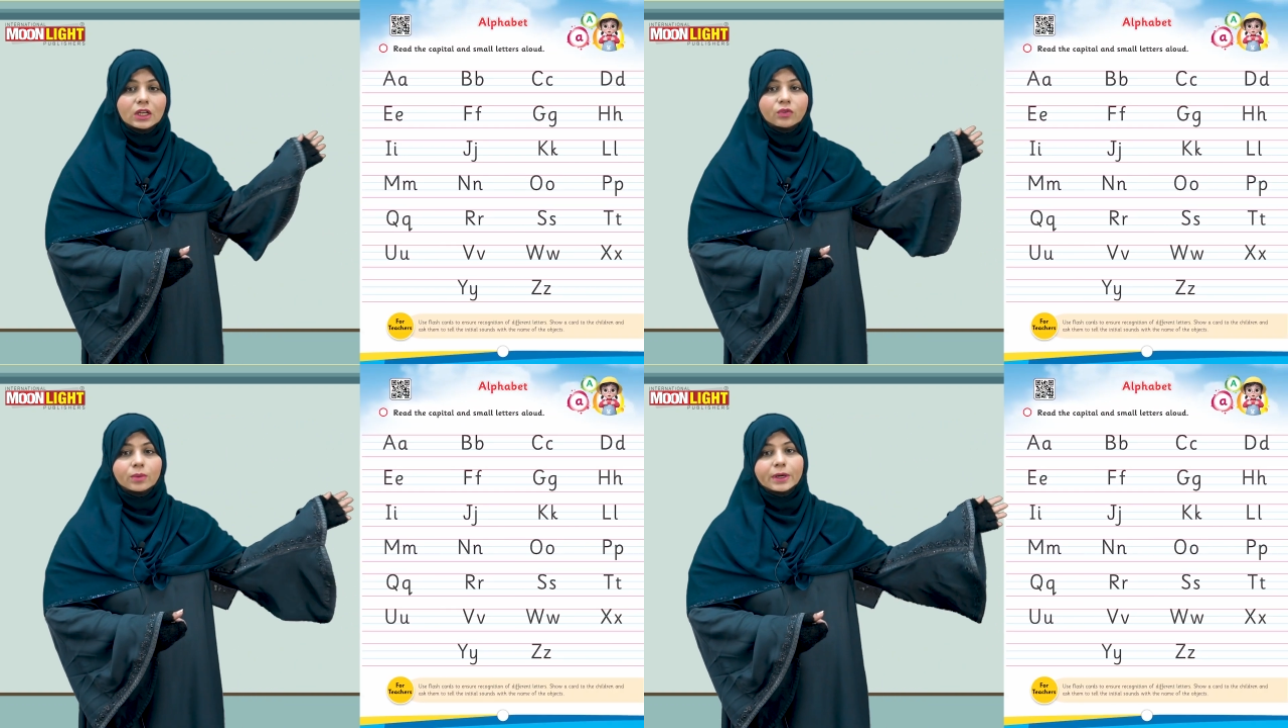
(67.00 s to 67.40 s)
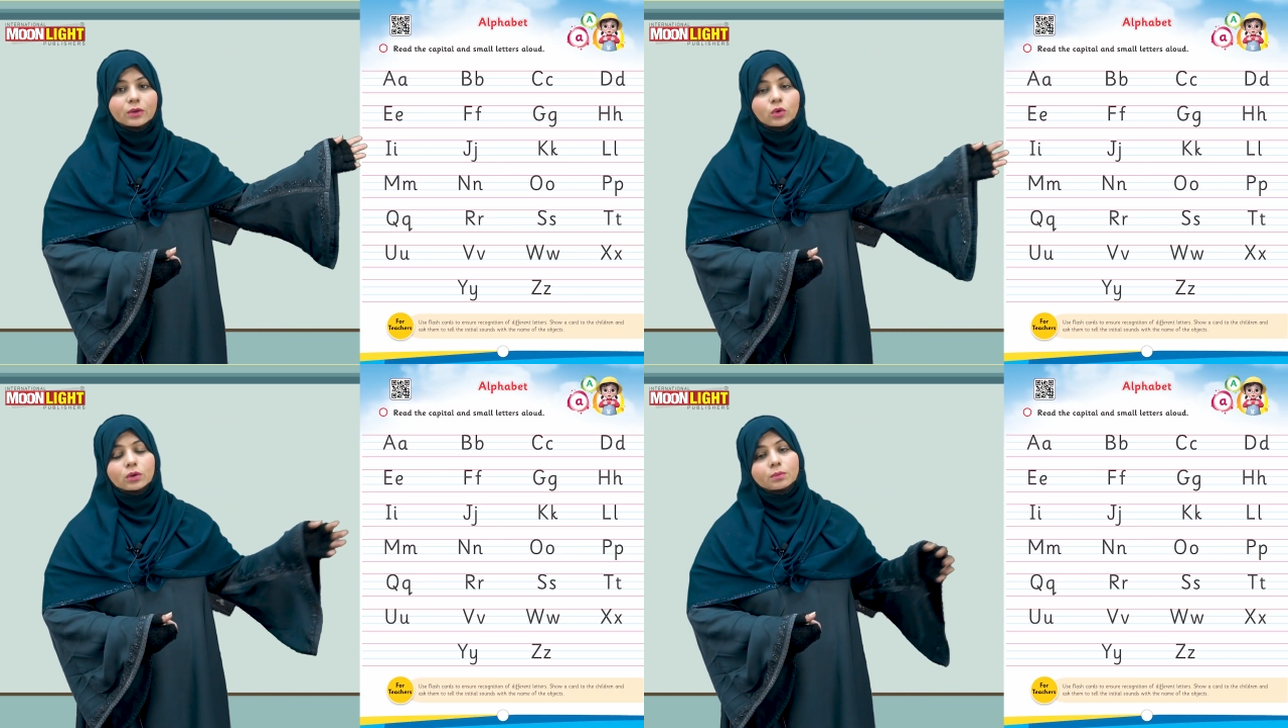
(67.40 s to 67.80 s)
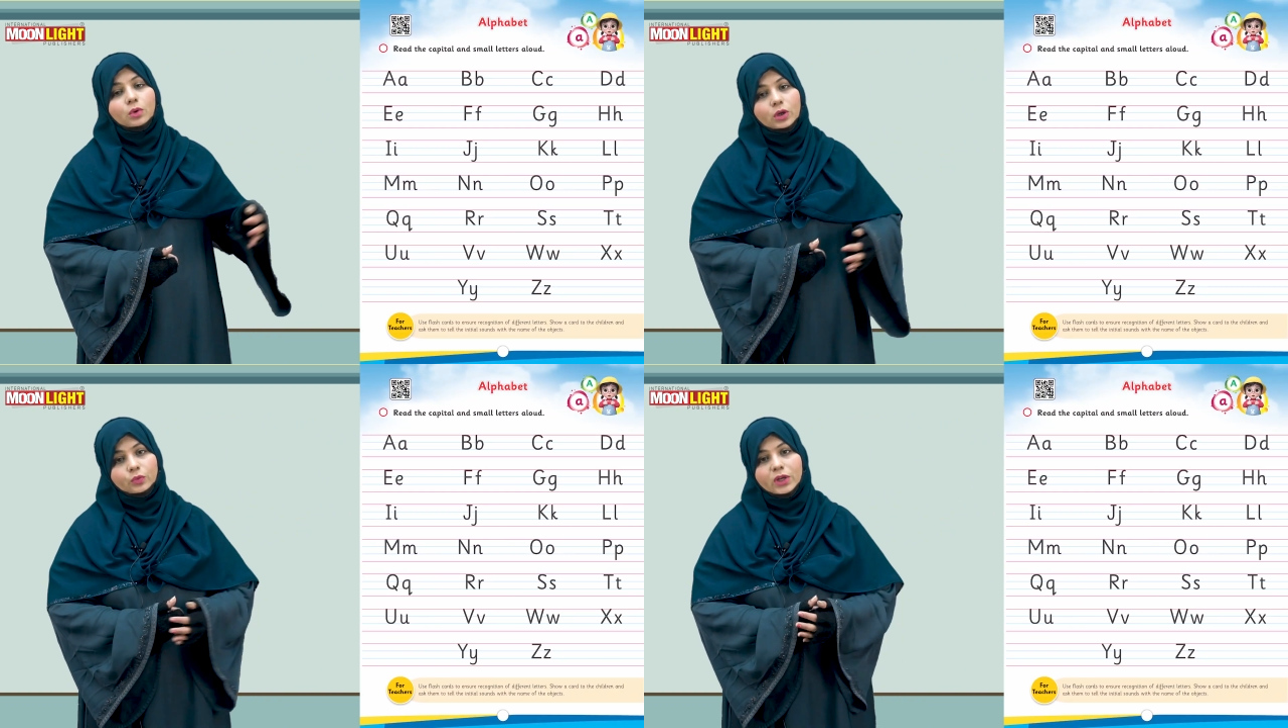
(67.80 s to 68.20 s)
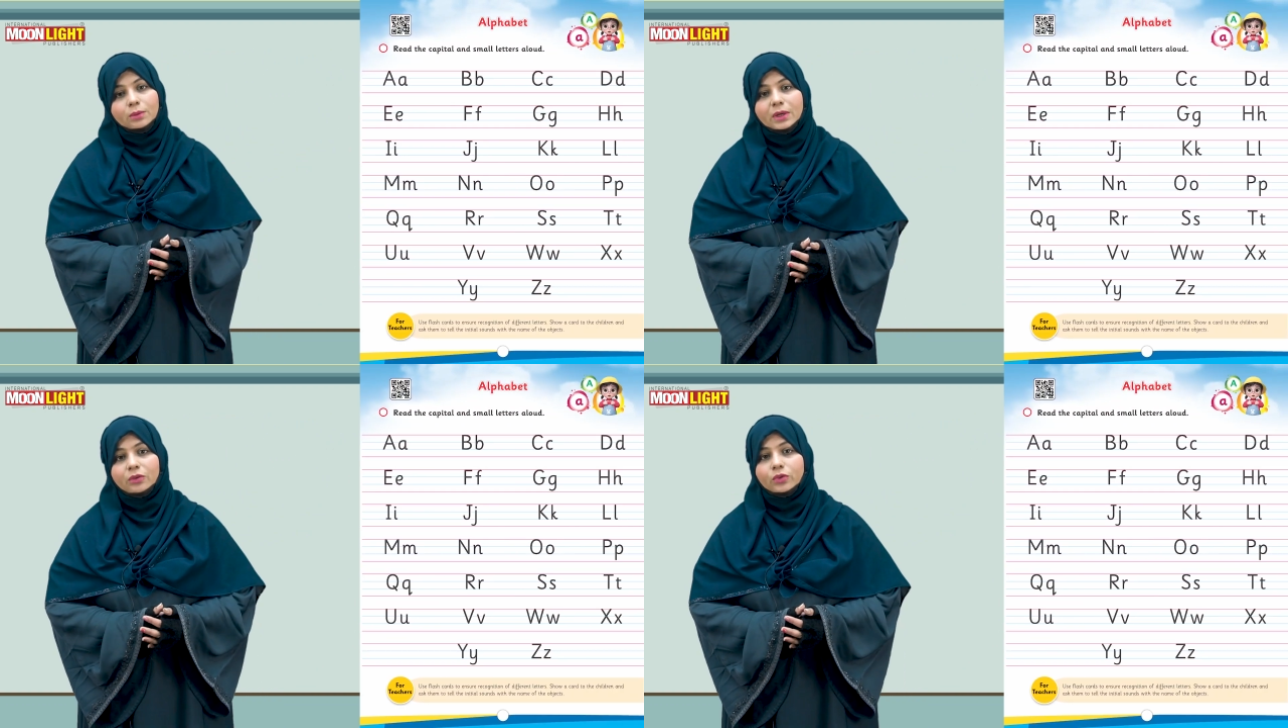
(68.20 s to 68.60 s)
alphabet on board
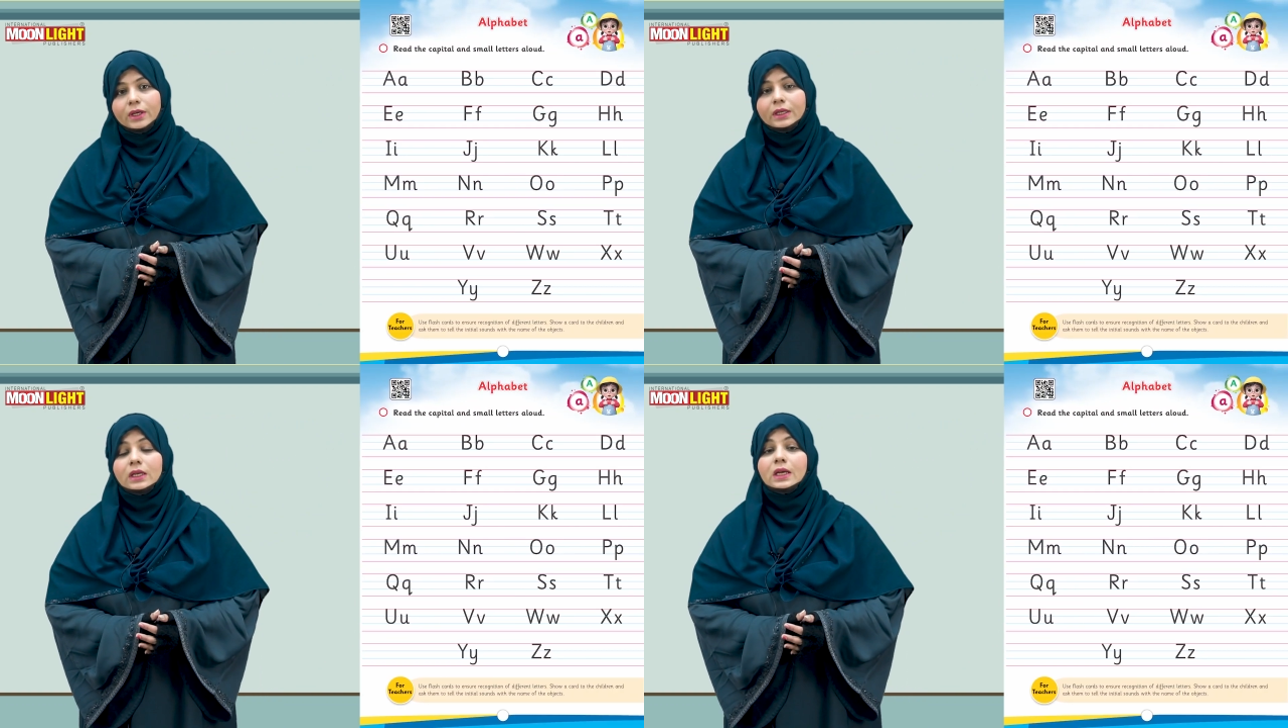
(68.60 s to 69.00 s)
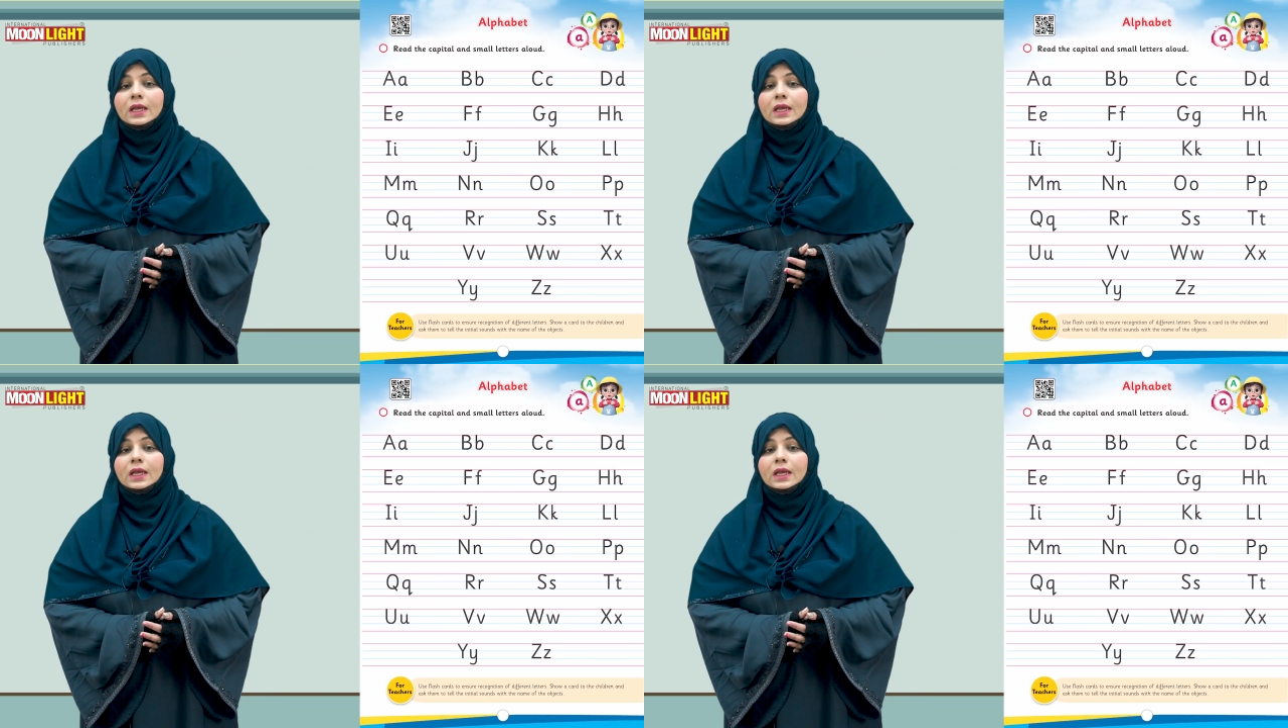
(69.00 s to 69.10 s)
one by one